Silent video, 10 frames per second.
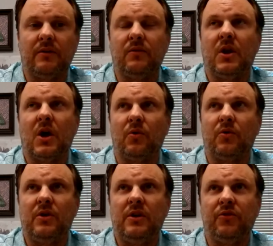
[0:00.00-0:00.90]

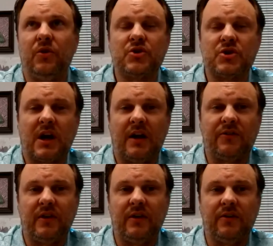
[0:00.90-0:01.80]
These new
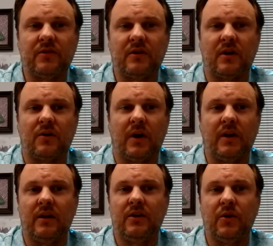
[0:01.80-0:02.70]
chassis are
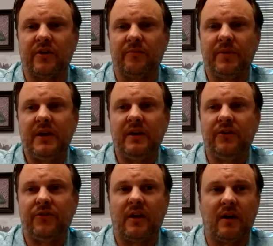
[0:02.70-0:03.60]
running
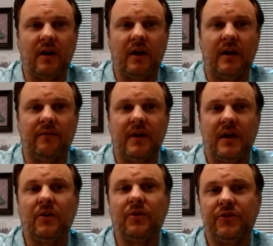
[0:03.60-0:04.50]
QSFPs that
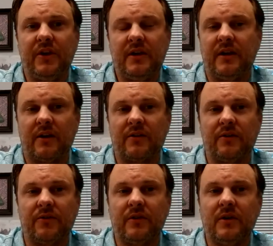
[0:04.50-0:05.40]
have LC
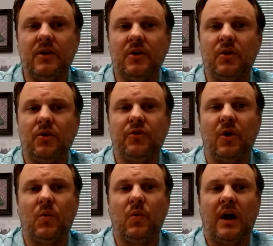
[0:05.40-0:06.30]
connectors.
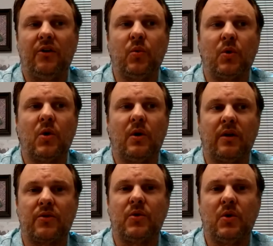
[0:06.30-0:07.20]
So as we were
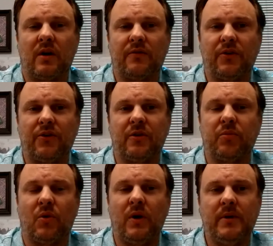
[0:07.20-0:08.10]
going through in our
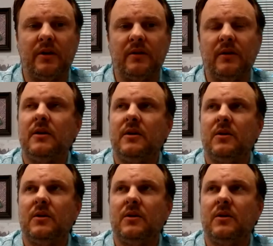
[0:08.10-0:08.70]
first deployment,